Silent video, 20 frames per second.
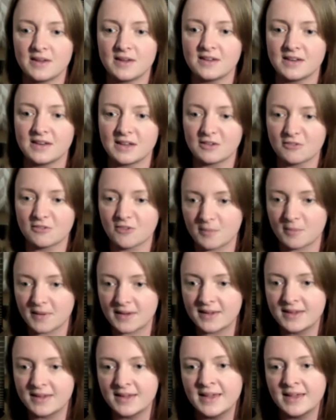earning from
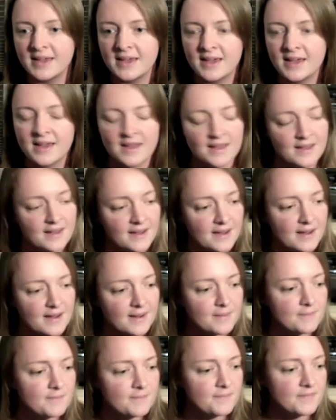it.
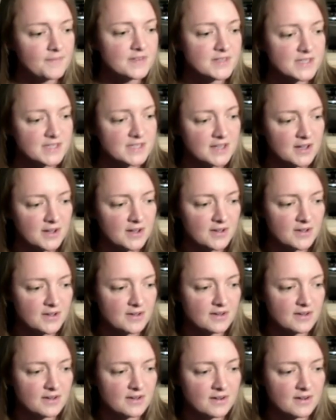So
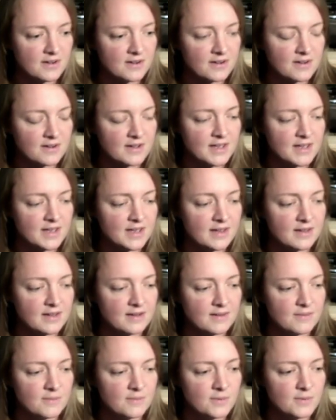
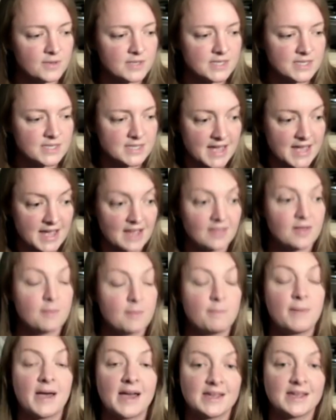I would say
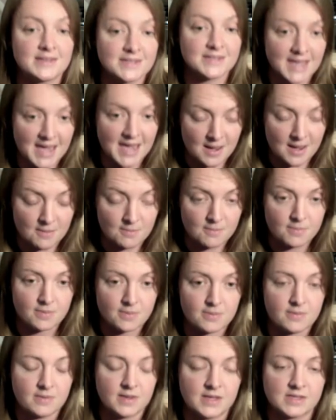that Bandcamp
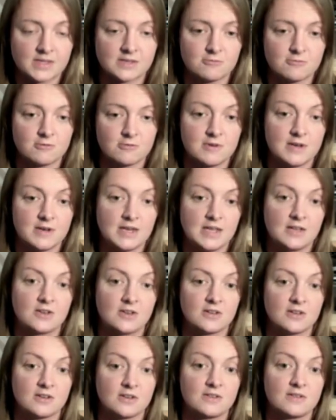is a
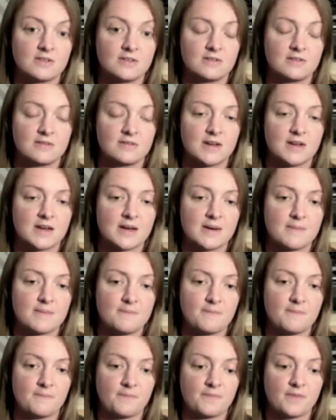good
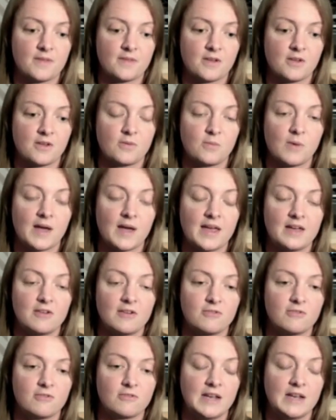way
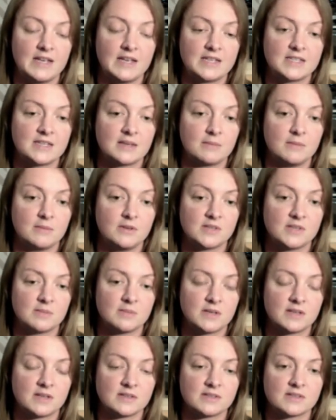of releasing music,
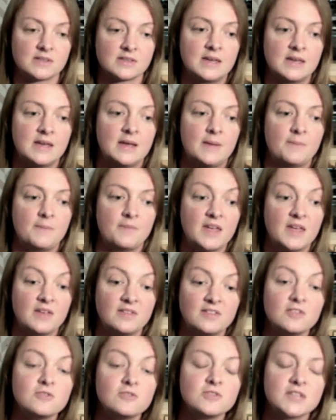because they
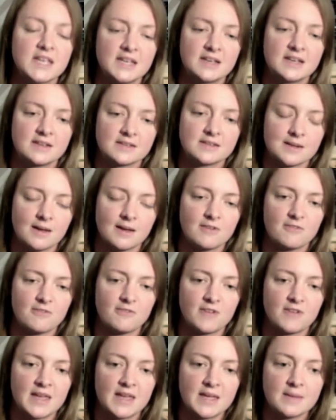do take a slight
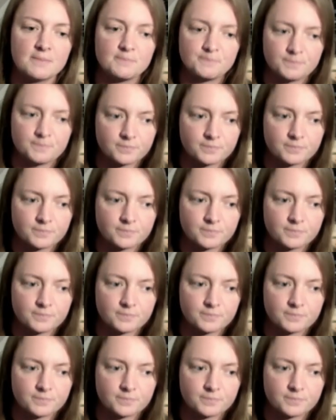fee.